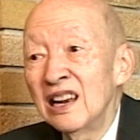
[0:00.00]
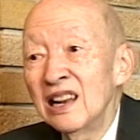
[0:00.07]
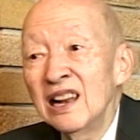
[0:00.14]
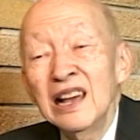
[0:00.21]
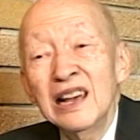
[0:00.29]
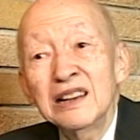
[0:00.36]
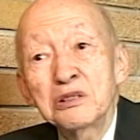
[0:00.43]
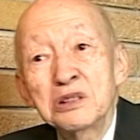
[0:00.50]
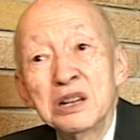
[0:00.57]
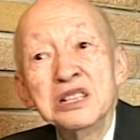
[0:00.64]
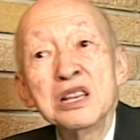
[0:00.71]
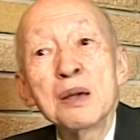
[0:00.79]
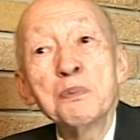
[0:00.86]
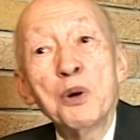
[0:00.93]
lay
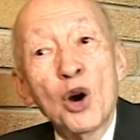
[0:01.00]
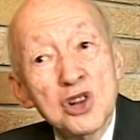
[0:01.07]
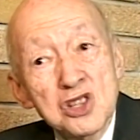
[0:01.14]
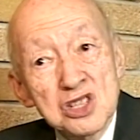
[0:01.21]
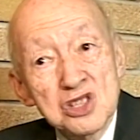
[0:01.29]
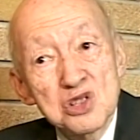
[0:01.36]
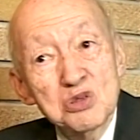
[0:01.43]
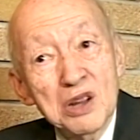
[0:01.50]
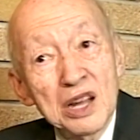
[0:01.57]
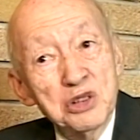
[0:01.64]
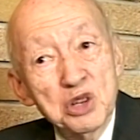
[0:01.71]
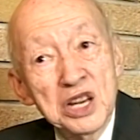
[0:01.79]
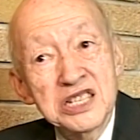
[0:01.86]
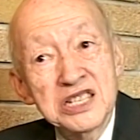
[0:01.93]
great importance to
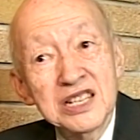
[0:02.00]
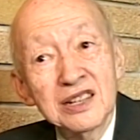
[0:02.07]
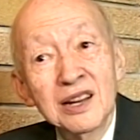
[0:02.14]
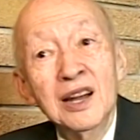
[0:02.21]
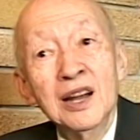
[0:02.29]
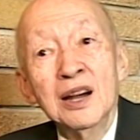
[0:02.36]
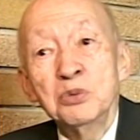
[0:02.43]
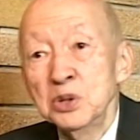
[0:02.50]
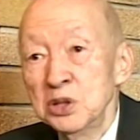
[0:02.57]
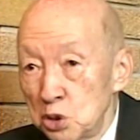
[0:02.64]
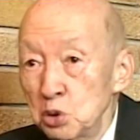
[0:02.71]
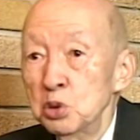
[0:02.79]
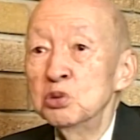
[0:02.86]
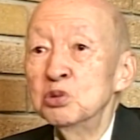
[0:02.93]
education. We
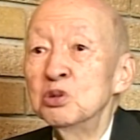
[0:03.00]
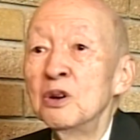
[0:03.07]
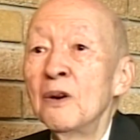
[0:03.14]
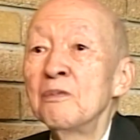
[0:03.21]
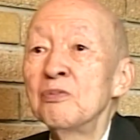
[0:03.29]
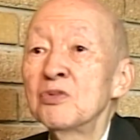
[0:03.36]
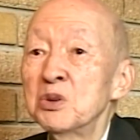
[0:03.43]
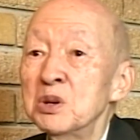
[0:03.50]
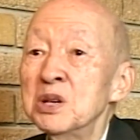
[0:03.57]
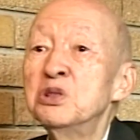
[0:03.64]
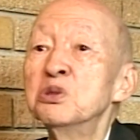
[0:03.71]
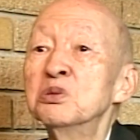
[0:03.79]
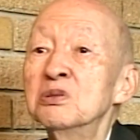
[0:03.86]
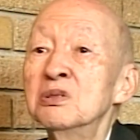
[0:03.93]
do.
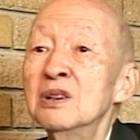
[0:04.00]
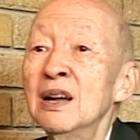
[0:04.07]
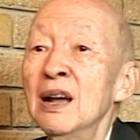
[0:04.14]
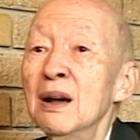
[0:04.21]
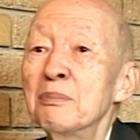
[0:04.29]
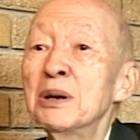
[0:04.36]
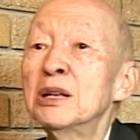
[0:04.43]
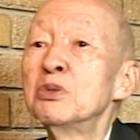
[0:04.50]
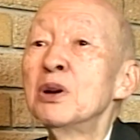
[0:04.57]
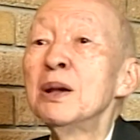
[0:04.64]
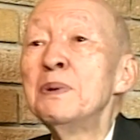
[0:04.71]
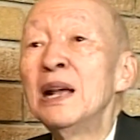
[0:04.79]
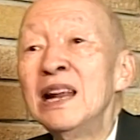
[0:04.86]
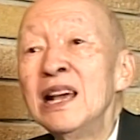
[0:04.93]
But we
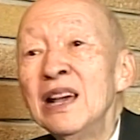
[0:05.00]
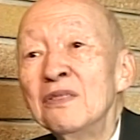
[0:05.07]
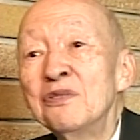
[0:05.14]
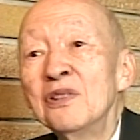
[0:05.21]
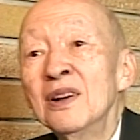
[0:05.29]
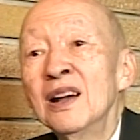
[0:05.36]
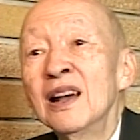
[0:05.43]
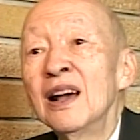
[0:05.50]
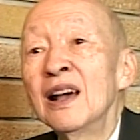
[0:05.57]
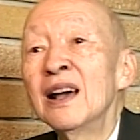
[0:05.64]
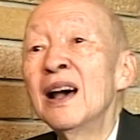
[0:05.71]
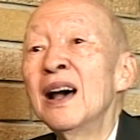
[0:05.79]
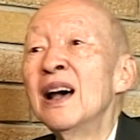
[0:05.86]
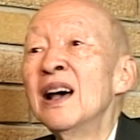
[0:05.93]
believe
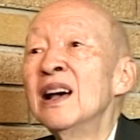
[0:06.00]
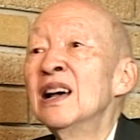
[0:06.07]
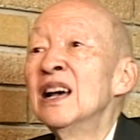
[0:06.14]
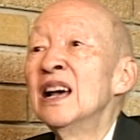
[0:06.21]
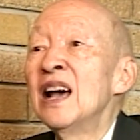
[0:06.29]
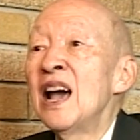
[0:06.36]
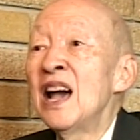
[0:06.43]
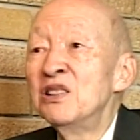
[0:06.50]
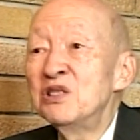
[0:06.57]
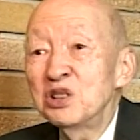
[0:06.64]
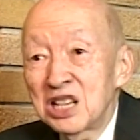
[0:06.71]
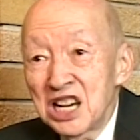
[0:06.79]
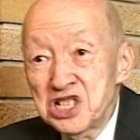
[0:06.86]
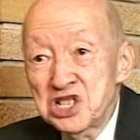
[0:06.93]

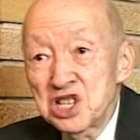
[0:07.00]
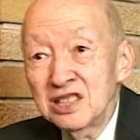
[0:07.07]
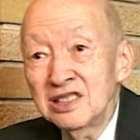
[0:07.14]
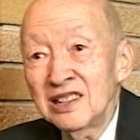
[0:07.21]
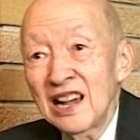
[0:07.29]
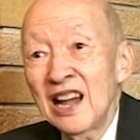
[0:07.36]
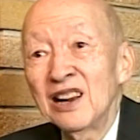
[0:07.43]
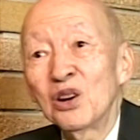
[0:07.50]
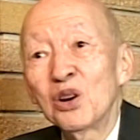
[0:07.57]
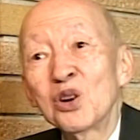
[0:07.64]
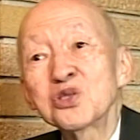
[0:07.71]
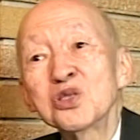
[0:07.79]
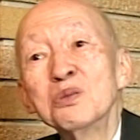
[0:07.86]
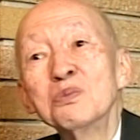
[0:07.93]
education and
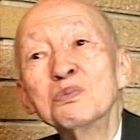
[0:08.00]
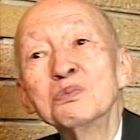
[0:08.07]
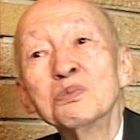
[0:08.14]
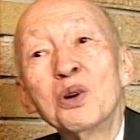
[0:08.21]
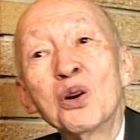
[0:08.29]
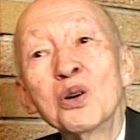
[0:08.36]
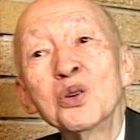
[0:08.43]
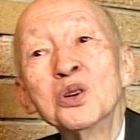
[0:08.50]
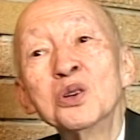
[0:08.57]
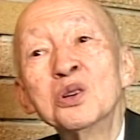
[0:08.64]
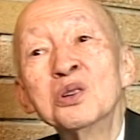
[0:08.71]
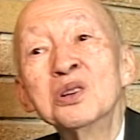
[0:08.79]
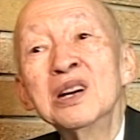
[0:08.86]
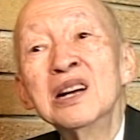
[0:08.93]
also
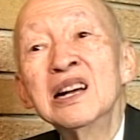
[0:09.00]
moral